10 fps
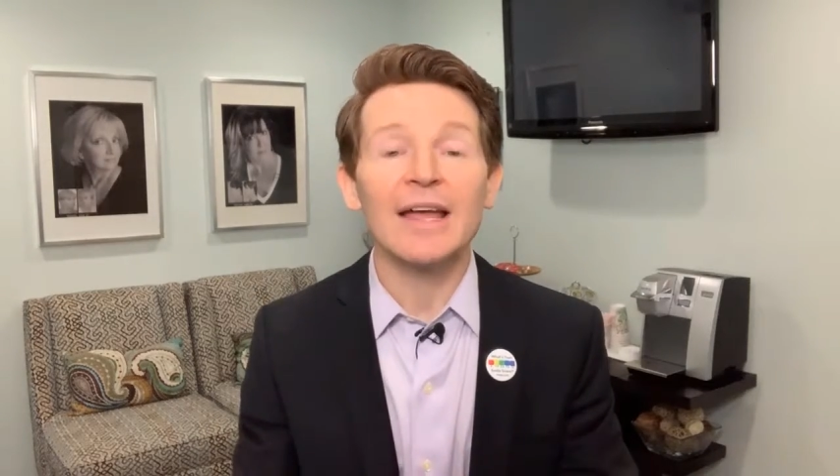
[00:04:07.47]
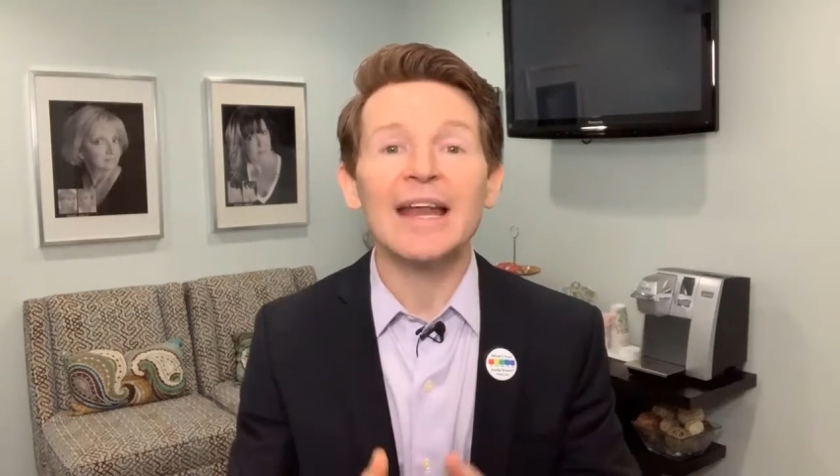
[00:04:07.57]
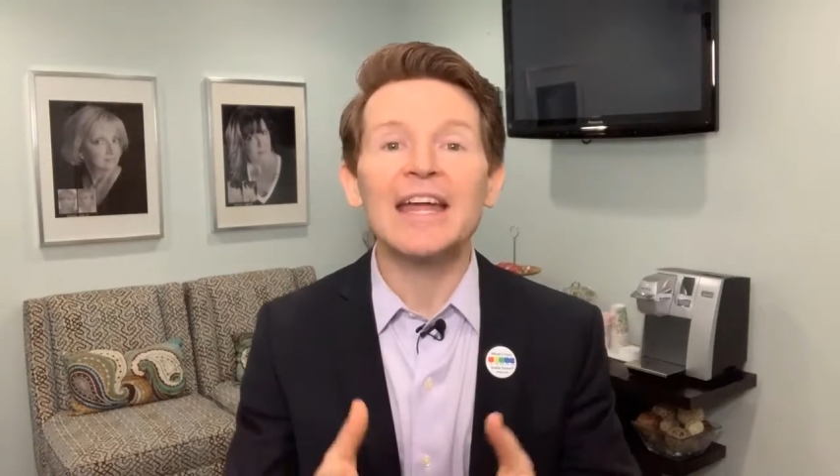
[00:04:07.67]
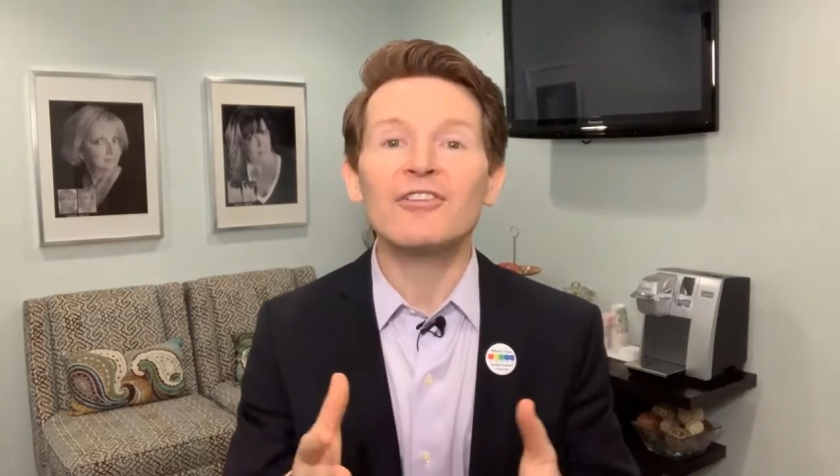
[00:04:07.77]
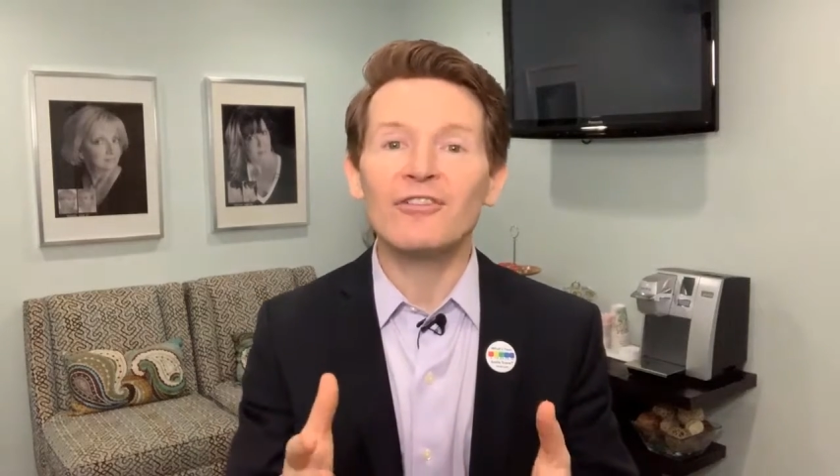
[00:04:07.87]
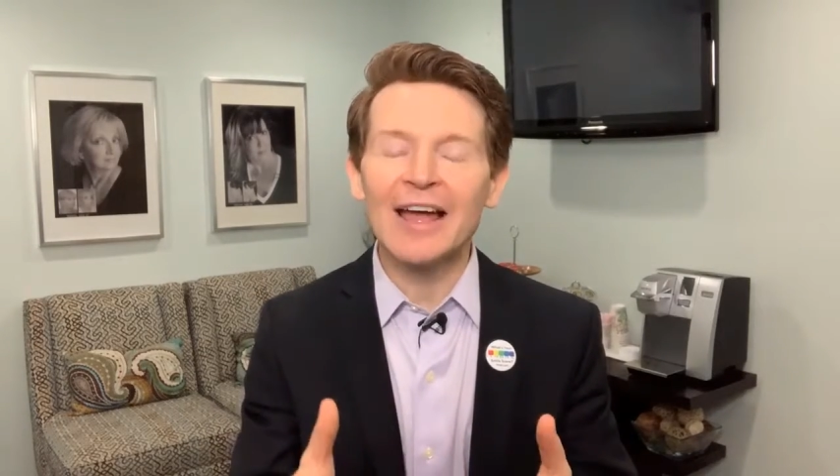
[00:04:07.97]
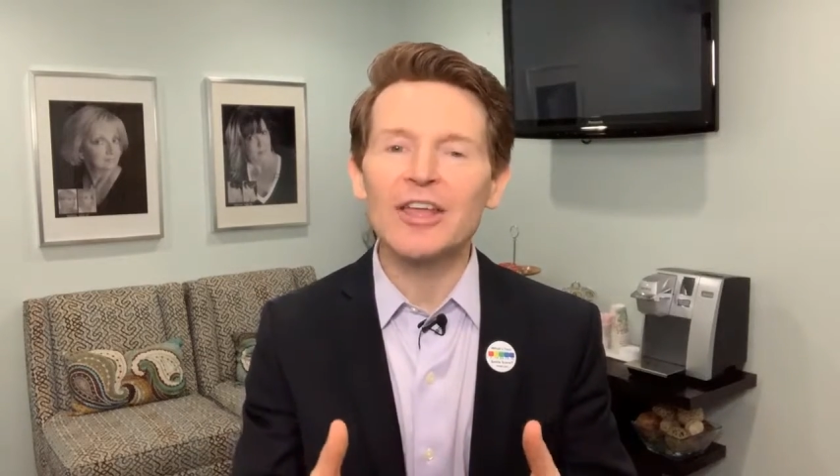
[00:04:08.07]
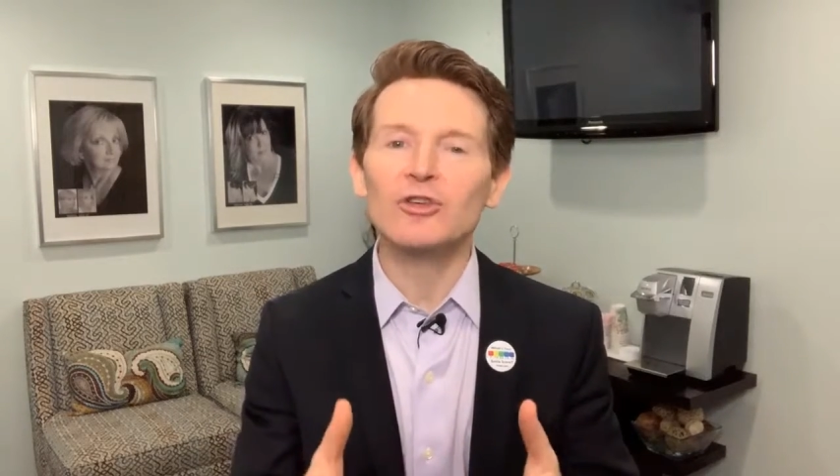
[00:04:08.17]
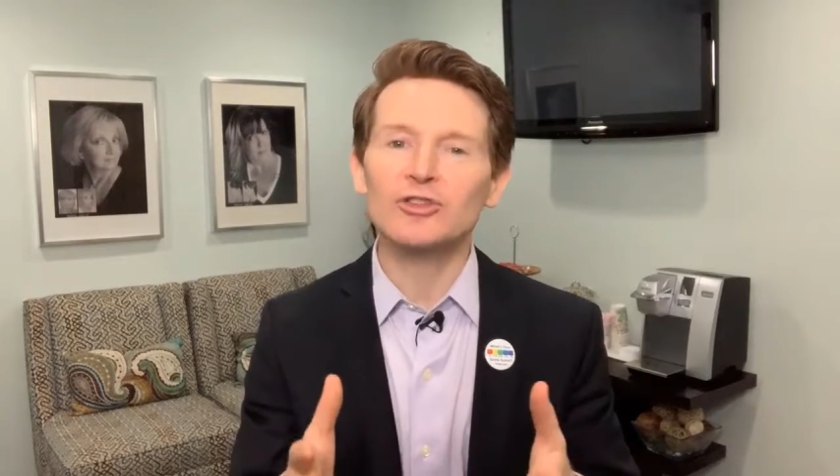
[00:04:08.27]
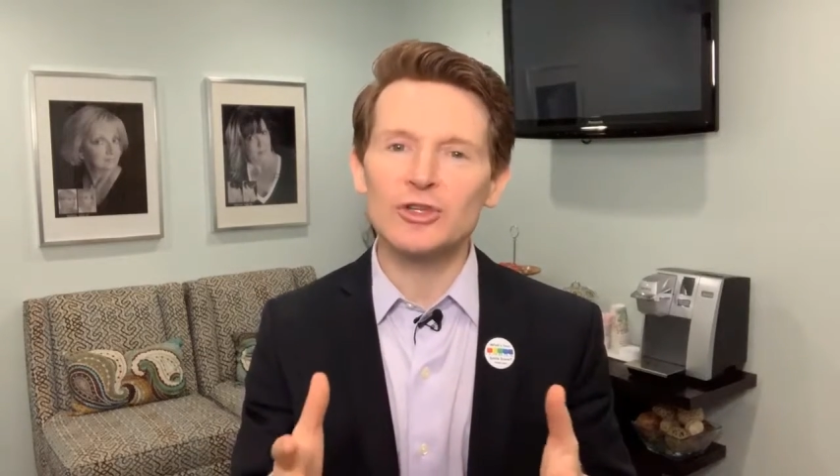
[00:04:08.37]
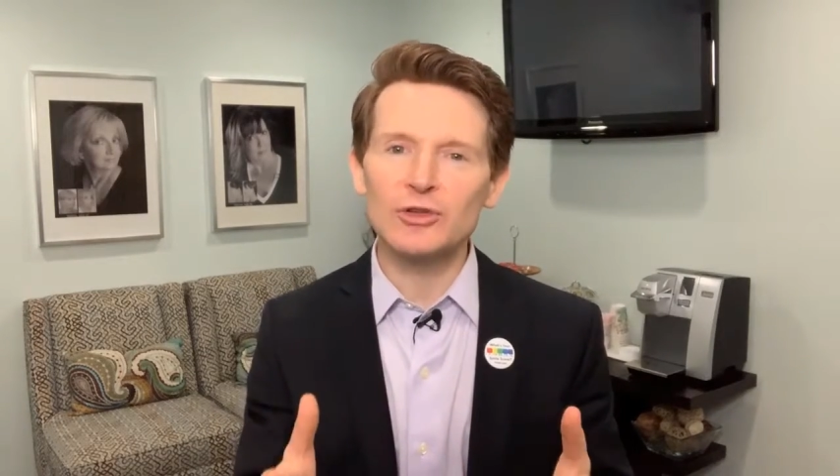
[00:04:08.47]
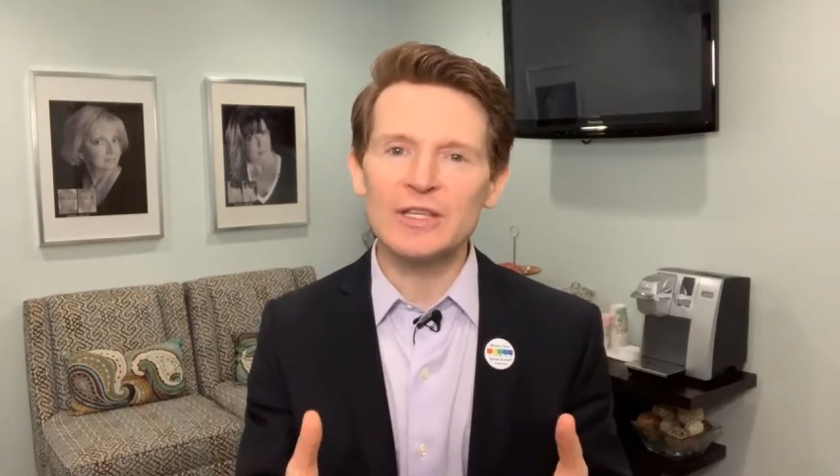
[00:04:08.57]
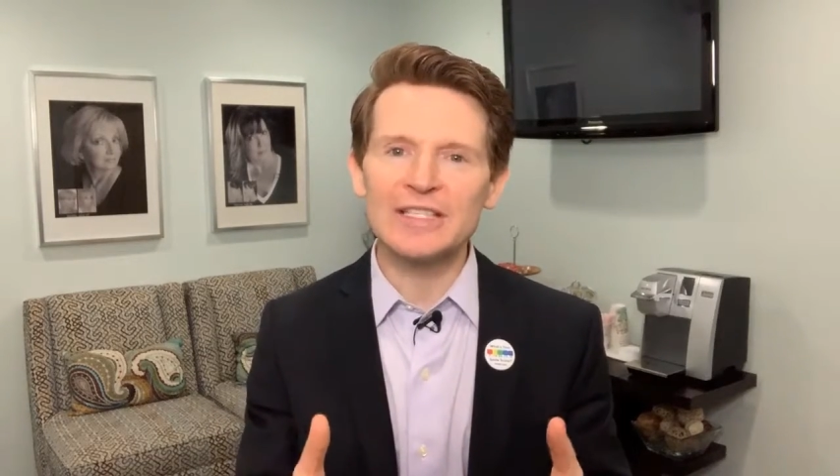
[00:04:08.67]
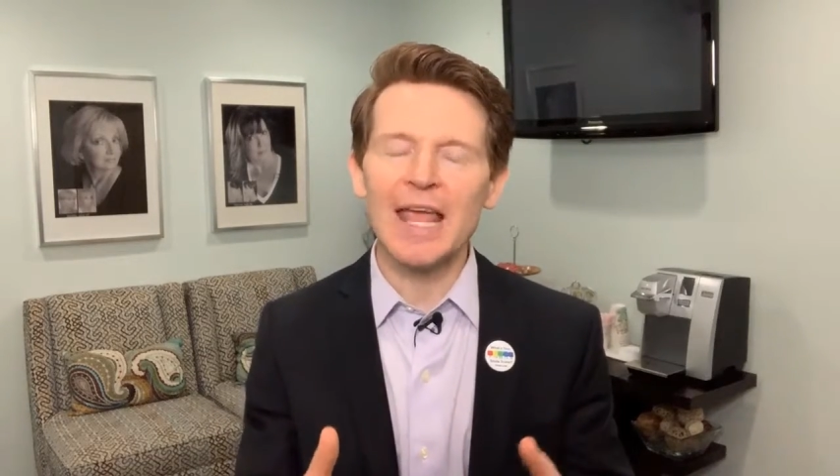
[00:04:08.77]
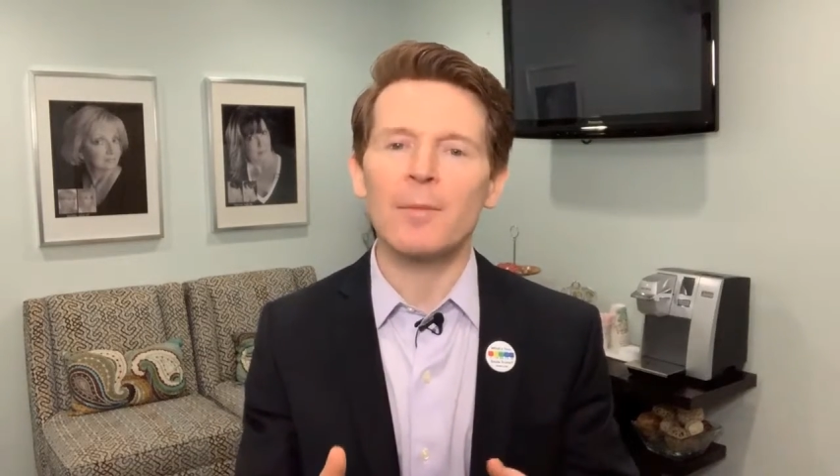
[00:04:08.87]
and I invite you to do
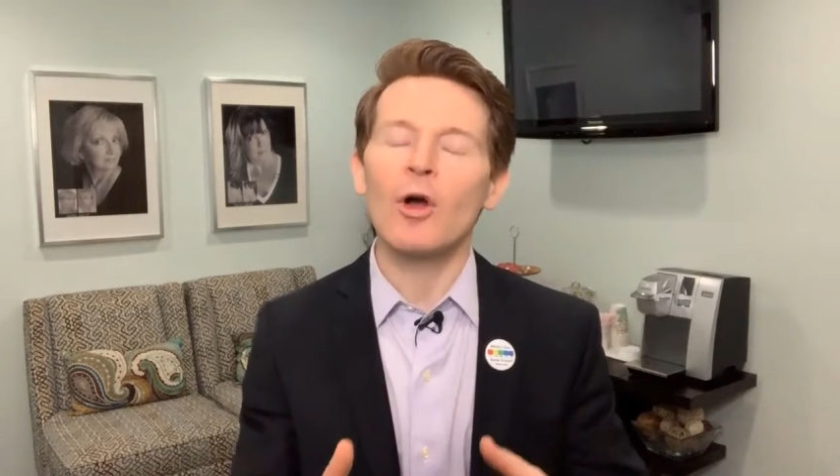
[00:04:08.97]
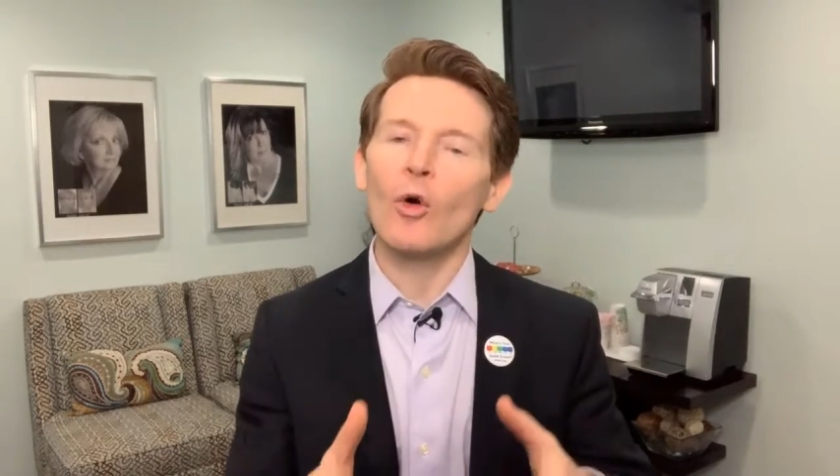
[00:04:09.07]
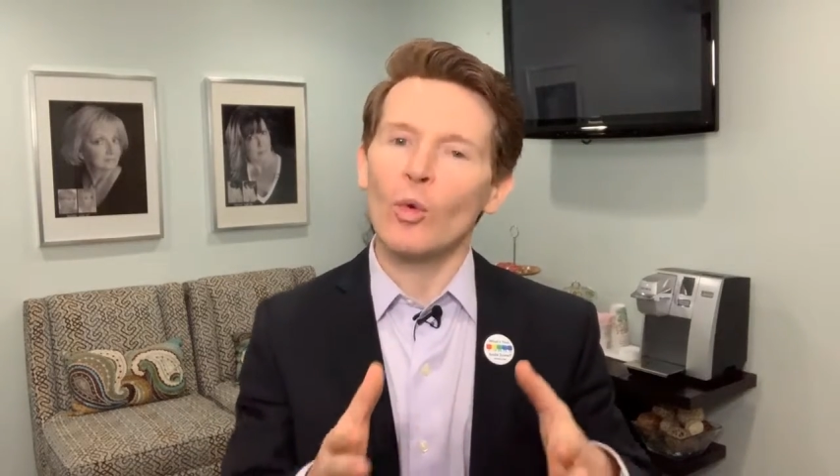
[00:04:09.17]
the same.